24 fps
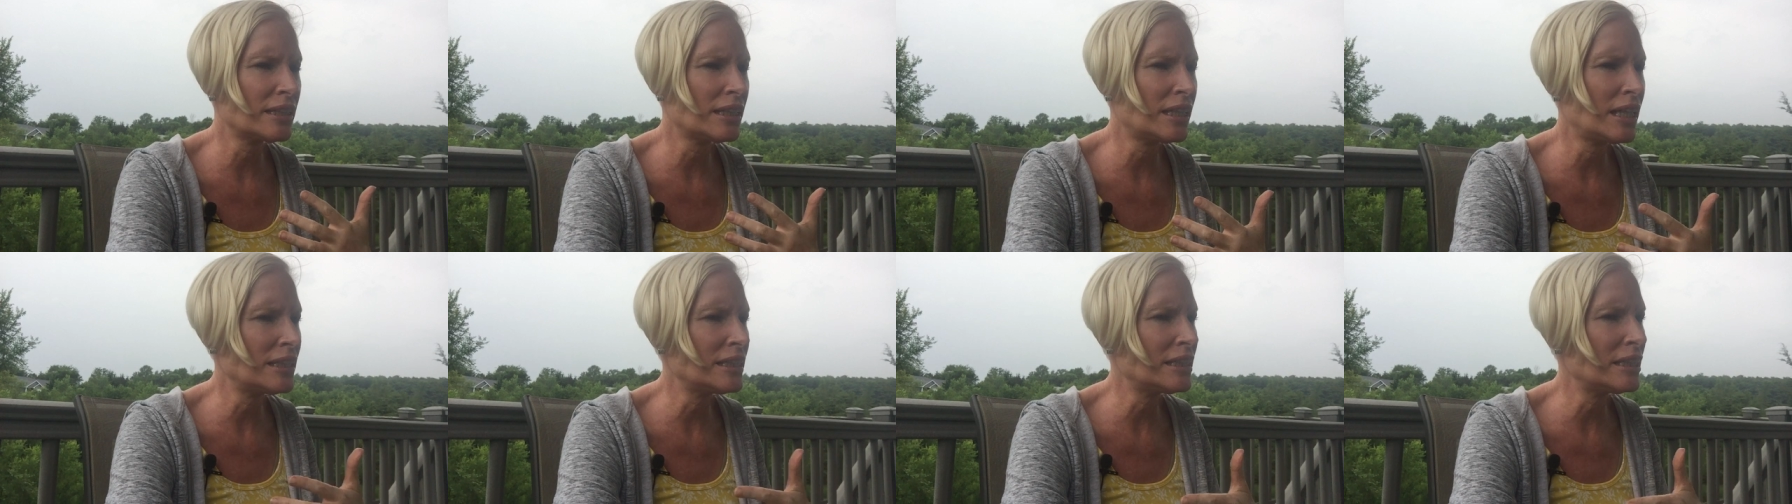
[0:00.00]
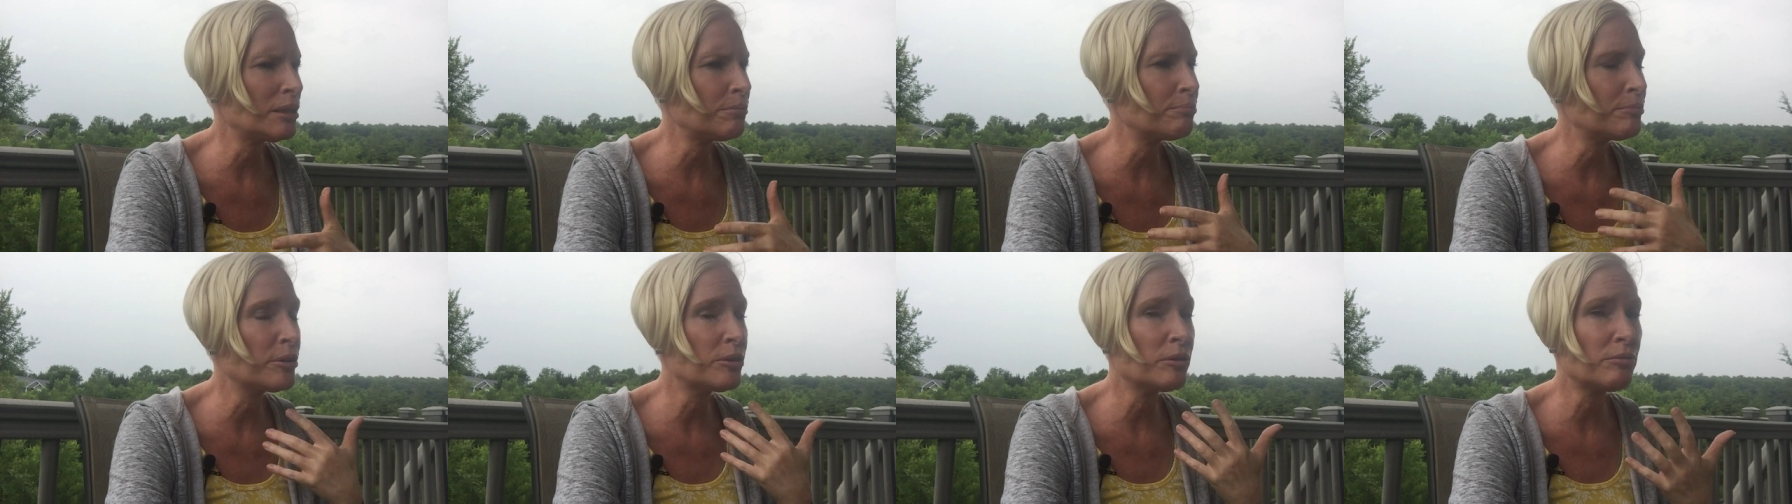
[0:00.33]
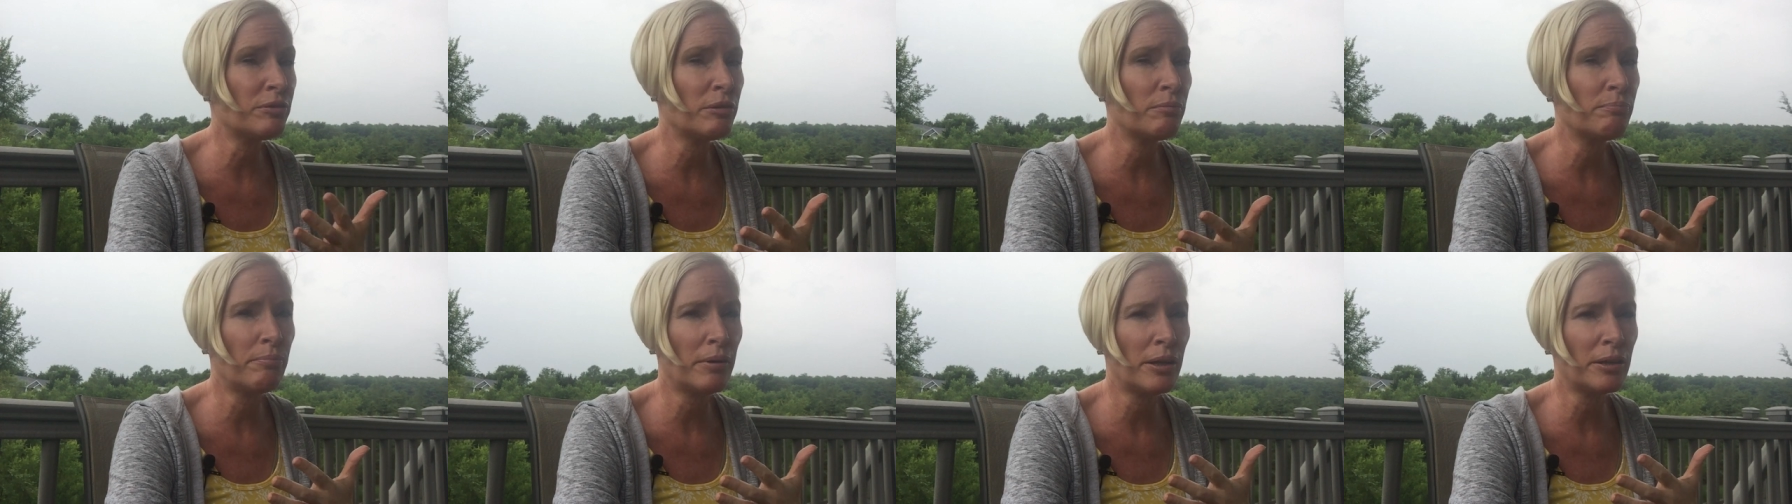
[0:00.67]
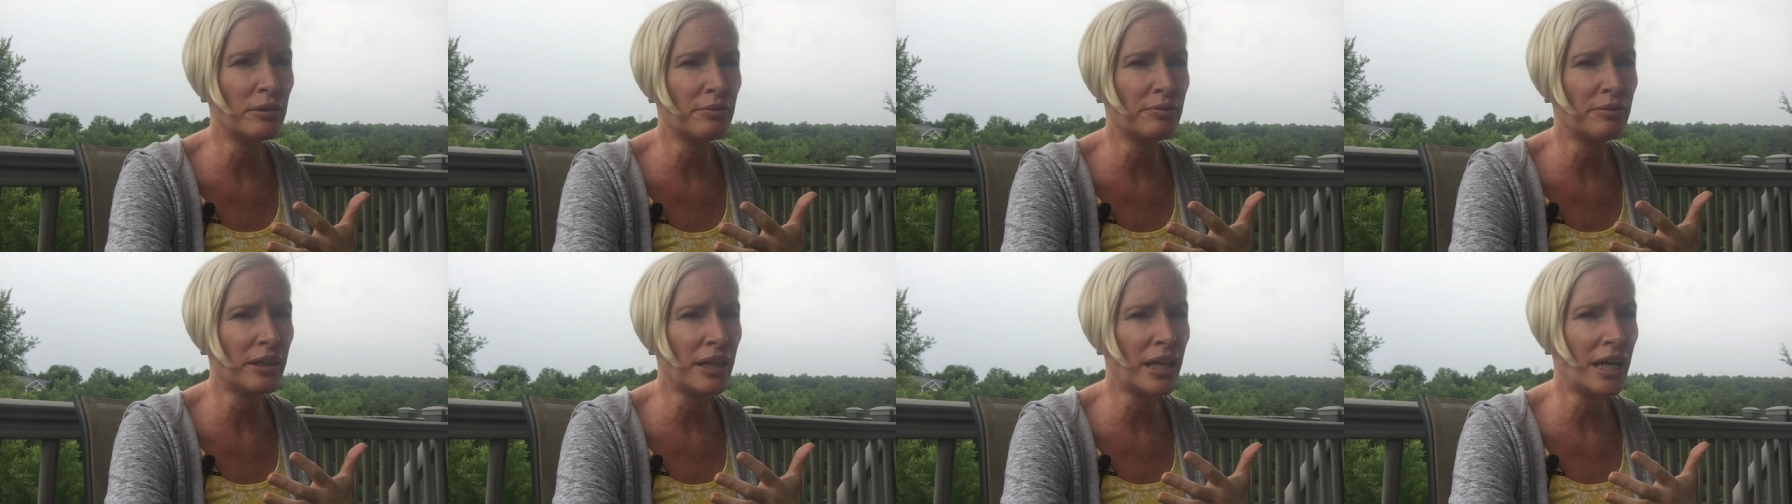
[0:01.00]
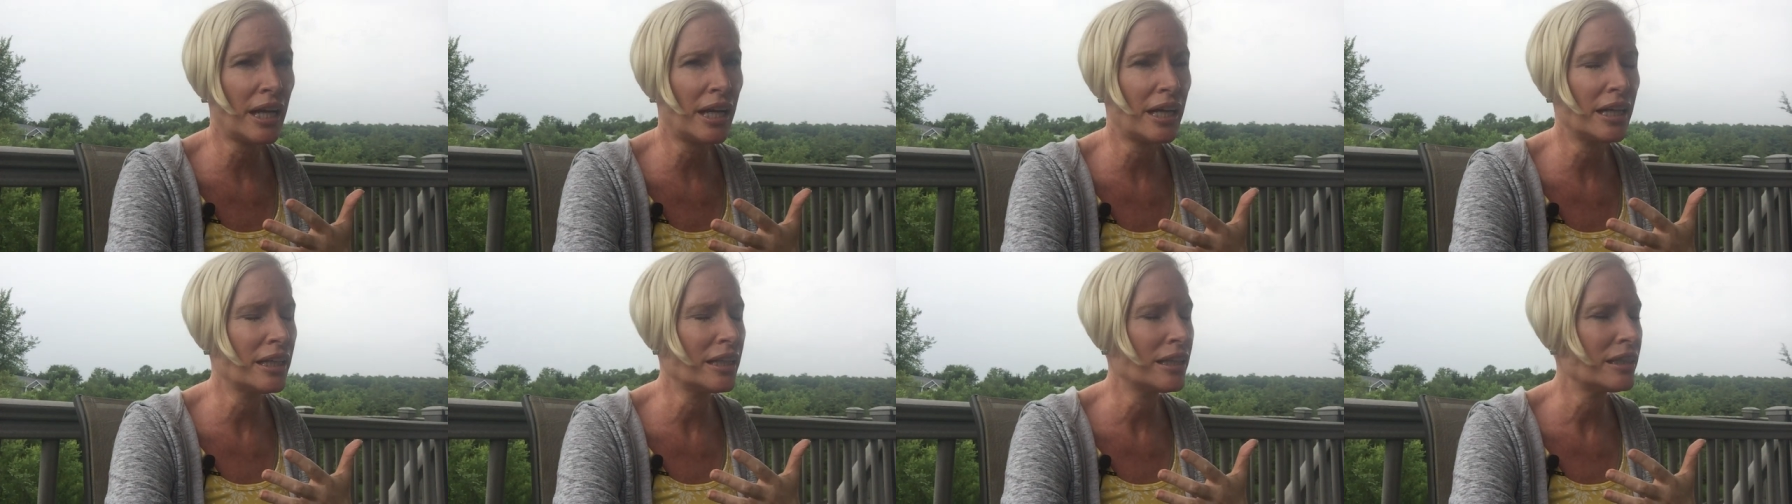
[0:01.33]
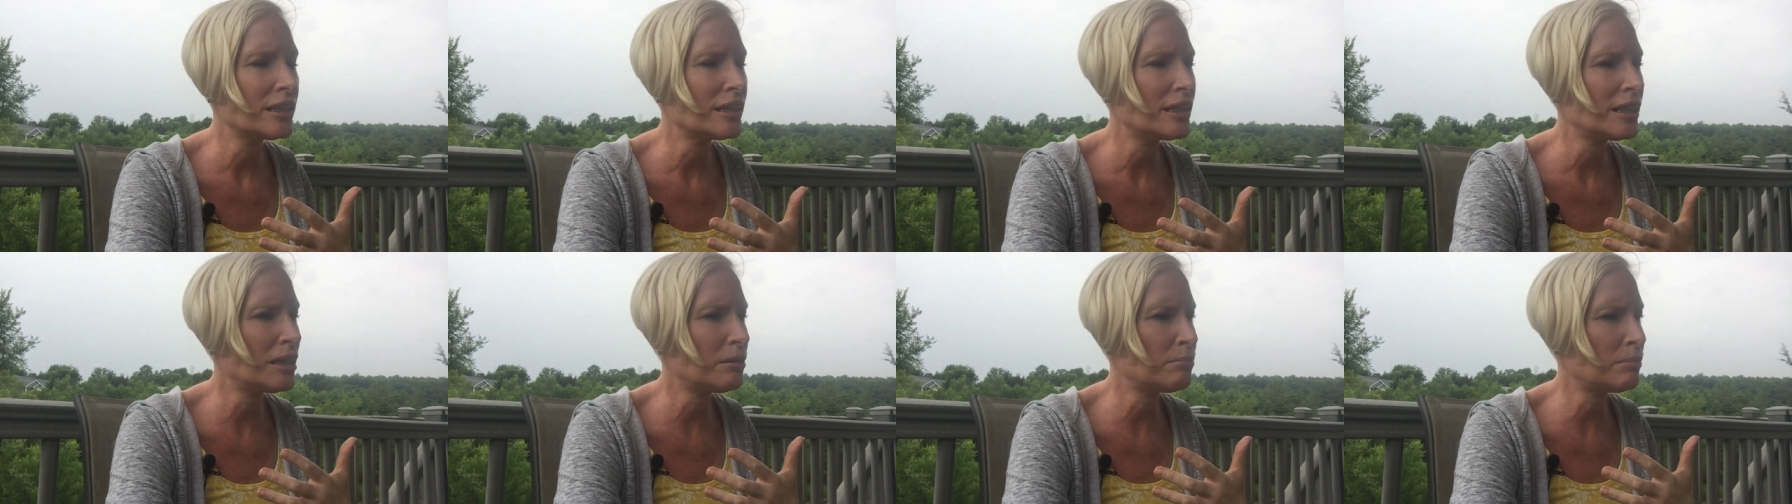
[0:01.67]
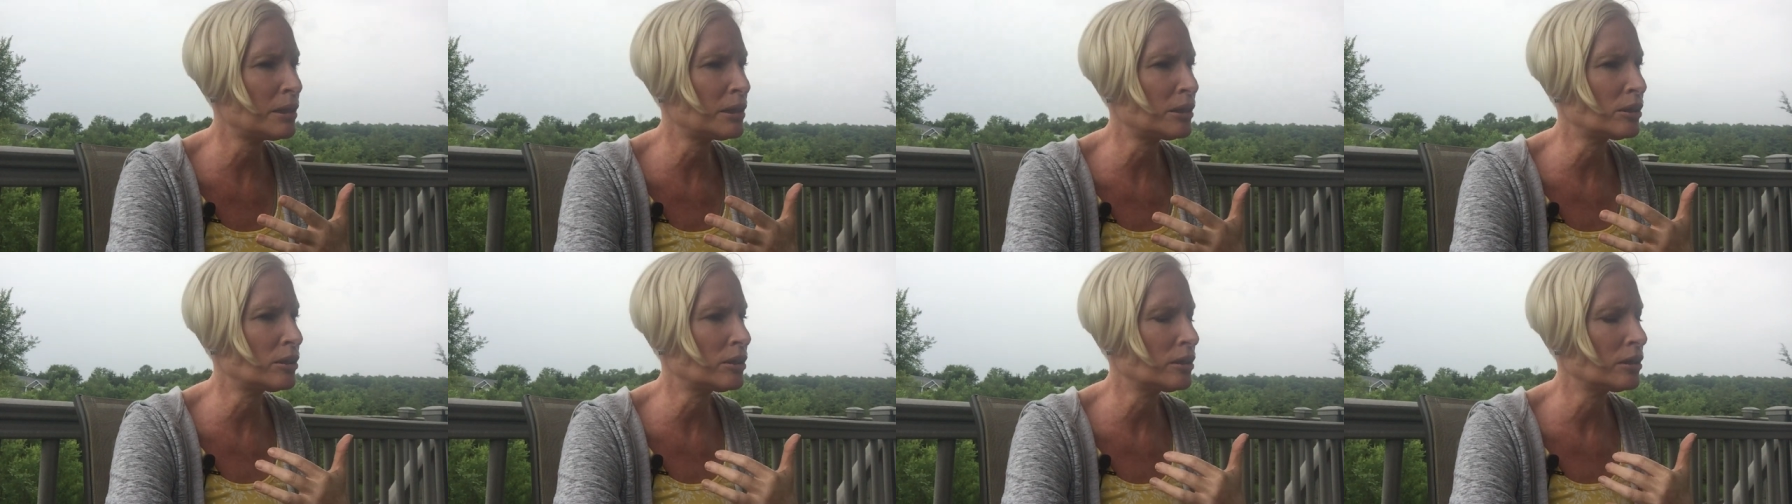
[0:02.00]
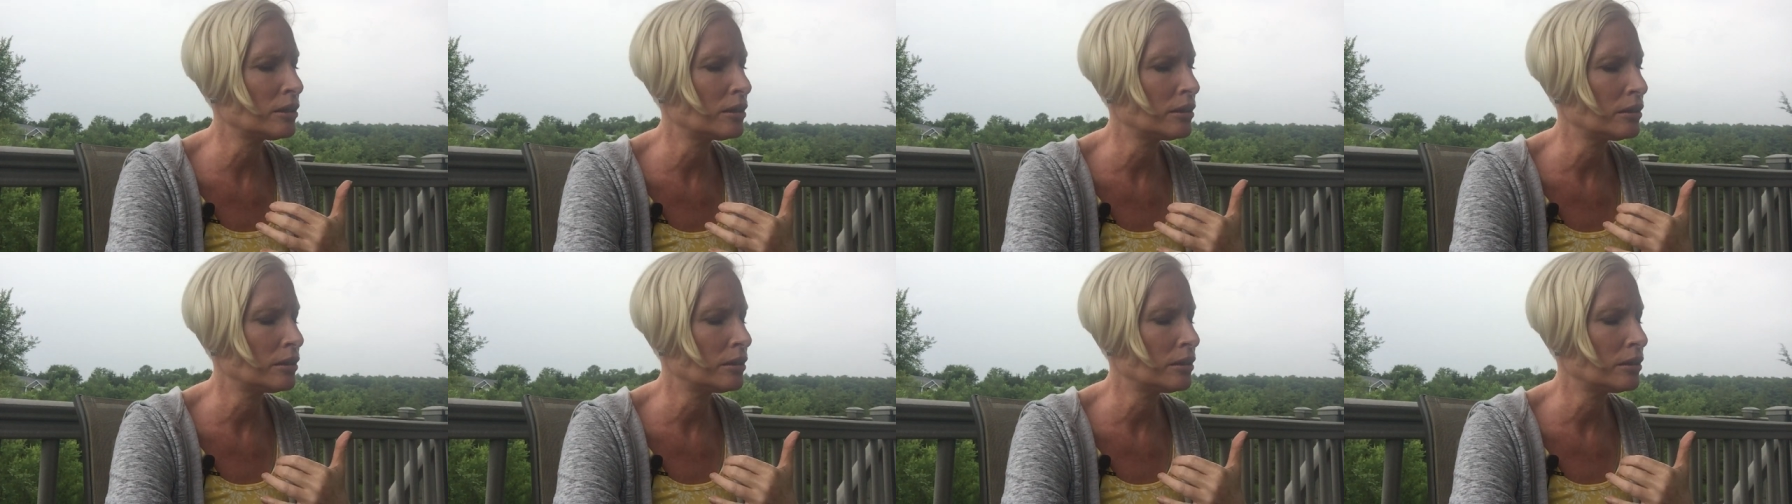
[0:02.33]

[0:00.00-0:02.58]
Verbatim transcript: and I see a beautiful butterfly image.